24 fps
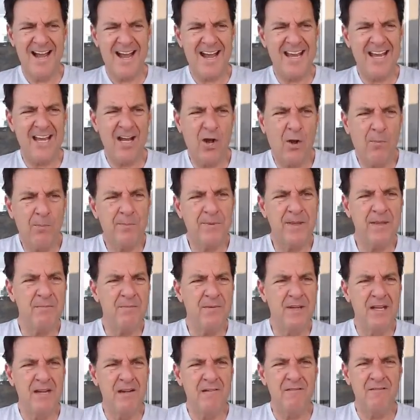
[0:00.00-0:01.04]
I help
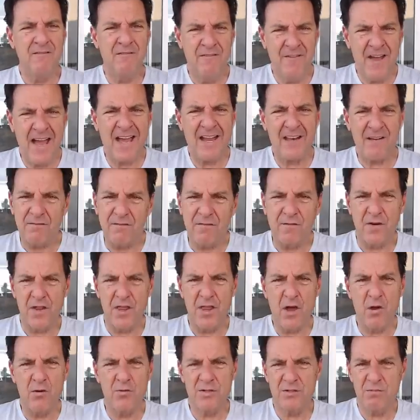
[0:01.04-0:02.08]
them vet for
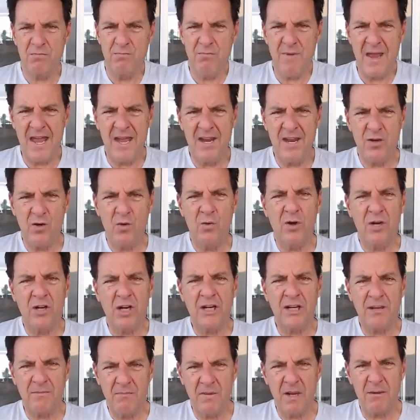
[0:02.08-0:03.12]
those men who are
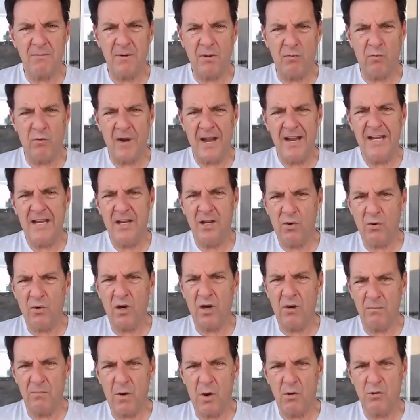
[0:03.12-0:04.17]
commitment ready, who
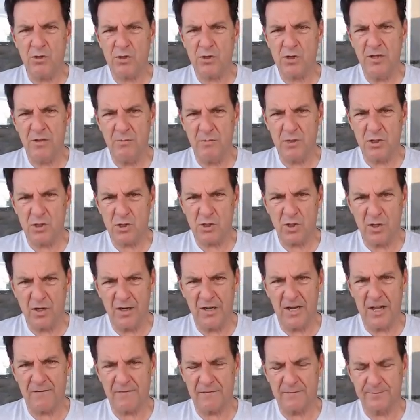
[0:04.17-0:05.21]
are emotionally mature
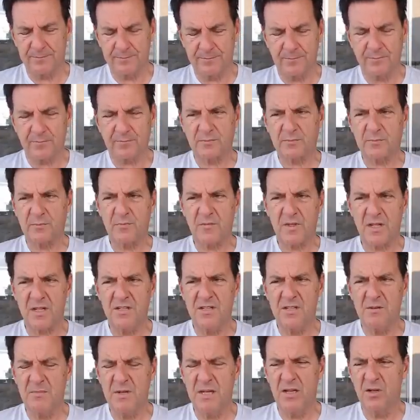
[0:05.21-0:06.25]
enough
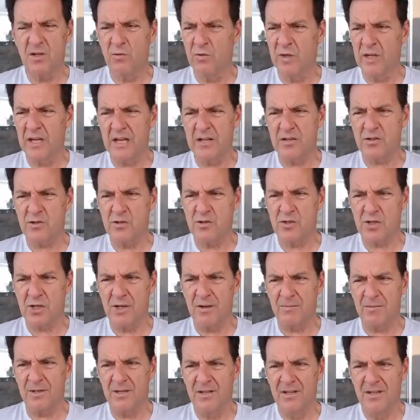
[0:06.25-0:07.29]
to be in a
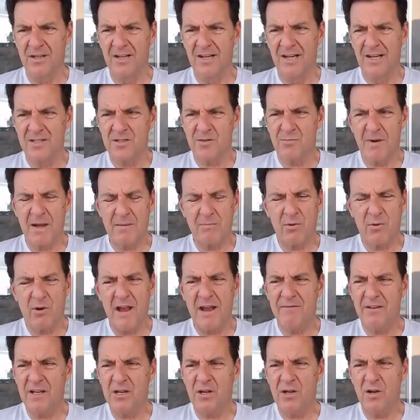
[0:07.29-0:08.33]
relationship. That's what my
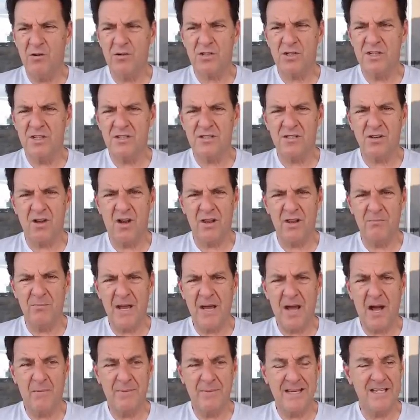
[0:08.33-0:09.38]
private coaching is all
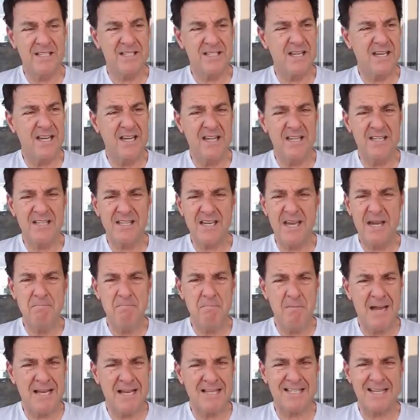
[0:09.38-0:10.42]
about, because it is a
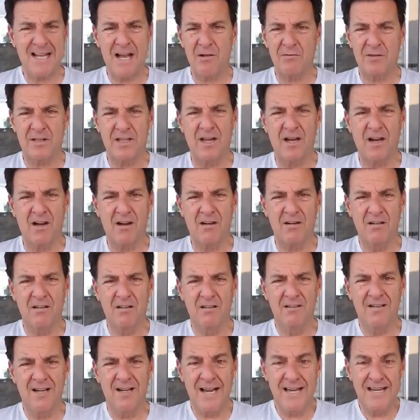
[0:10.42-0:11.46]
mess out there.
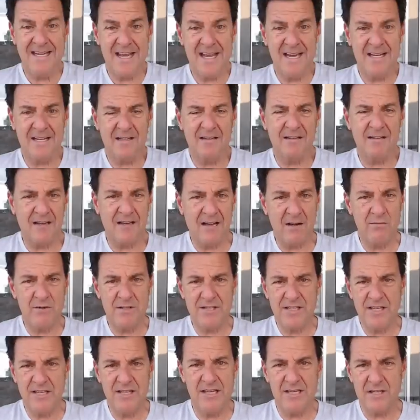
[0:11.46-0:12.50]
I get it. I
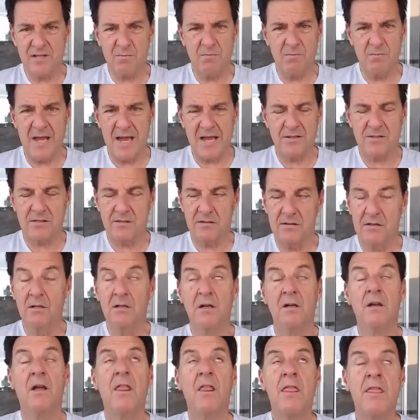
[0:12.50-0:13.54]
was in this mess.
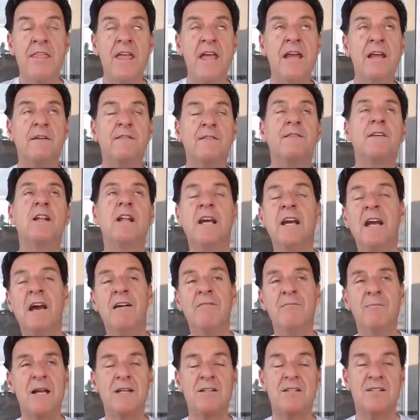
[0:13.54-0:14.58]
Thankfully,
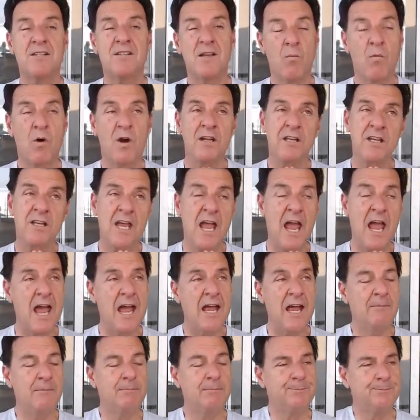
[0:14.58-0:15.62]
I've met someone.
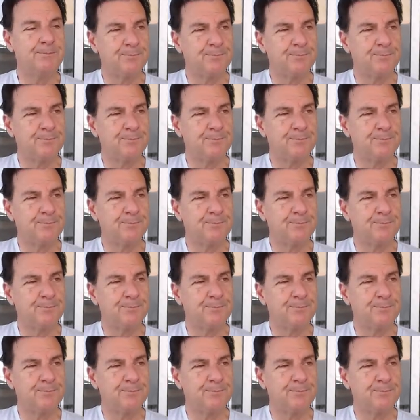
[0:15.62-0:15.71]
Yay.